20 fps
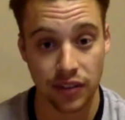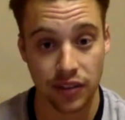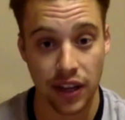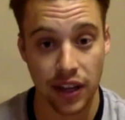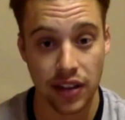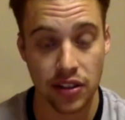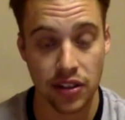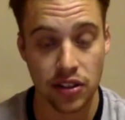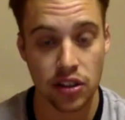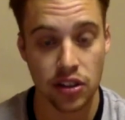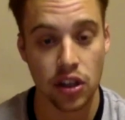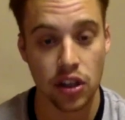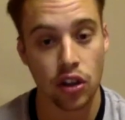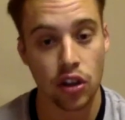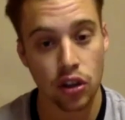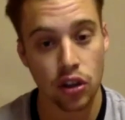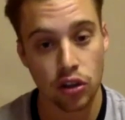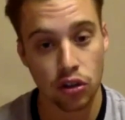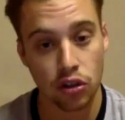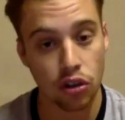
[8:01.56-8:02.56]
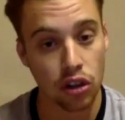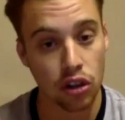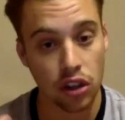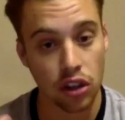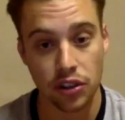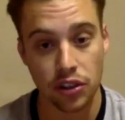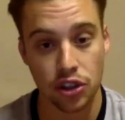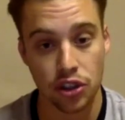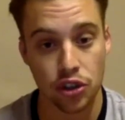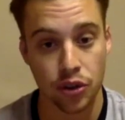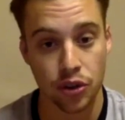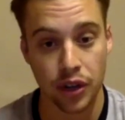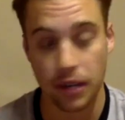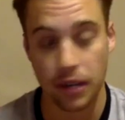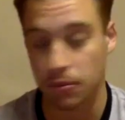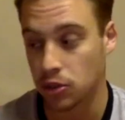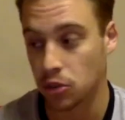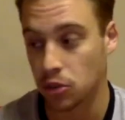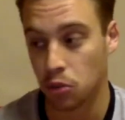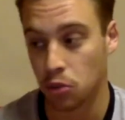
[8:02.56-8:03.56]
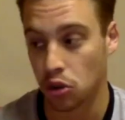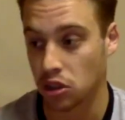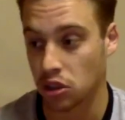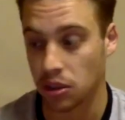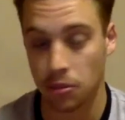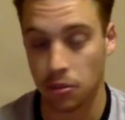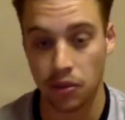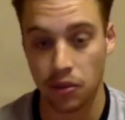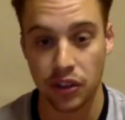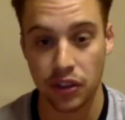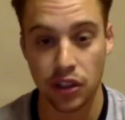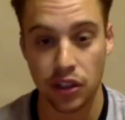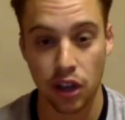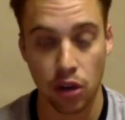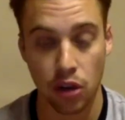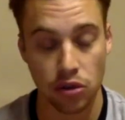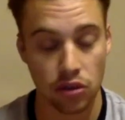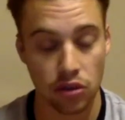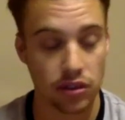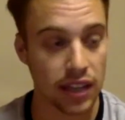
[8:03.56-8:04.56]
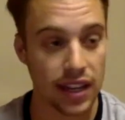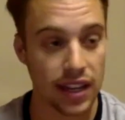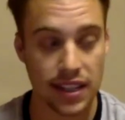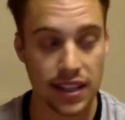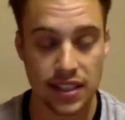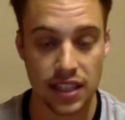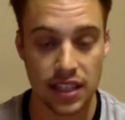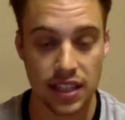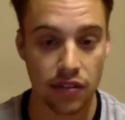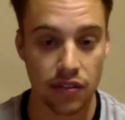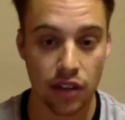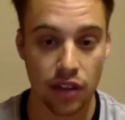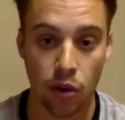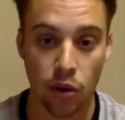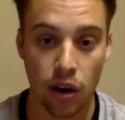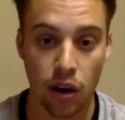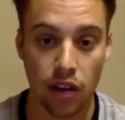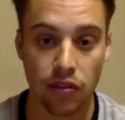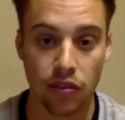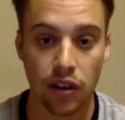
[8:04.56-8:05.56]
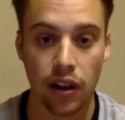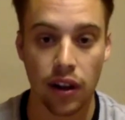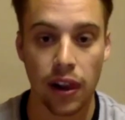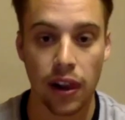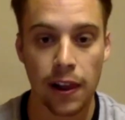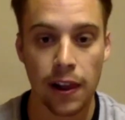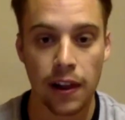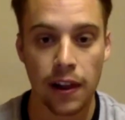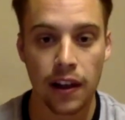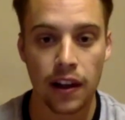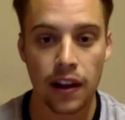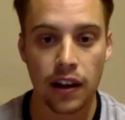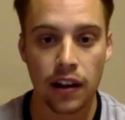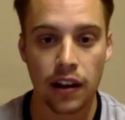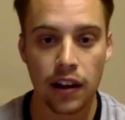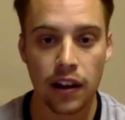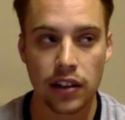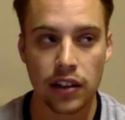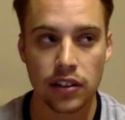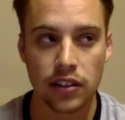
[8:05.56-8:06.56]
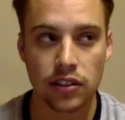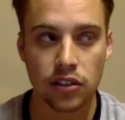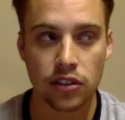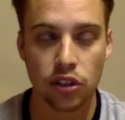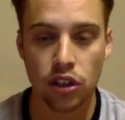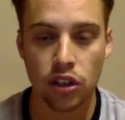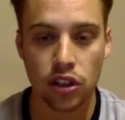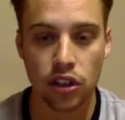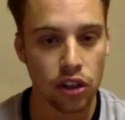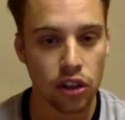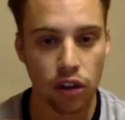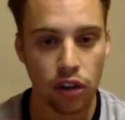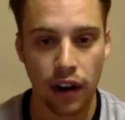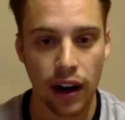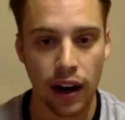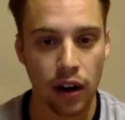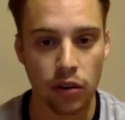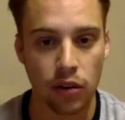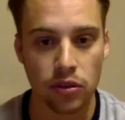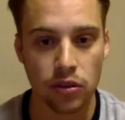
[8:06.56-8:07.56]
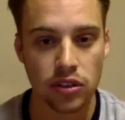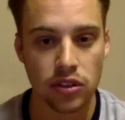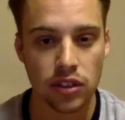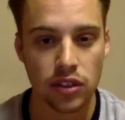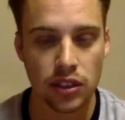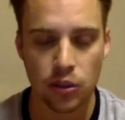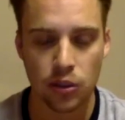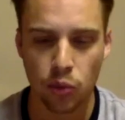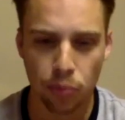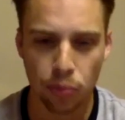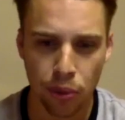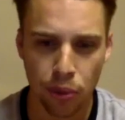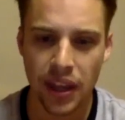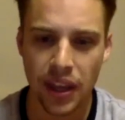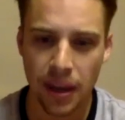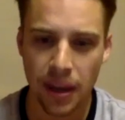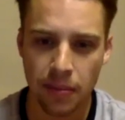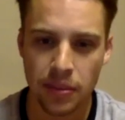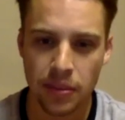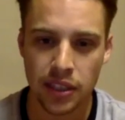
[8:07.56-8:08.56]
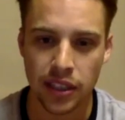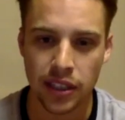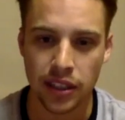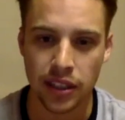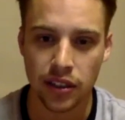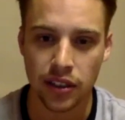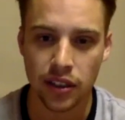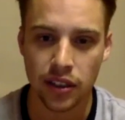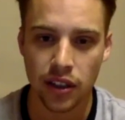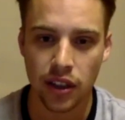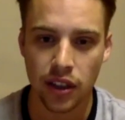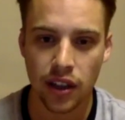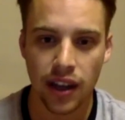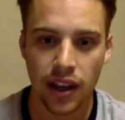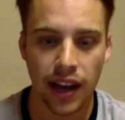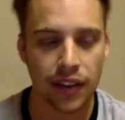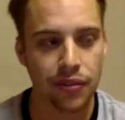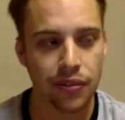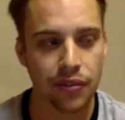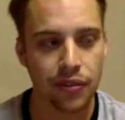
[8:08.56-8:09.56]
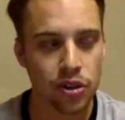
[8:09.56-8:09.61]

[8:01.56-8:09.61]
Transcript: events, you look at the streams, you watch some of the videos on tennis TV or whatever, and you look at the crowds, it's pretty empty. Yeah. And yeah.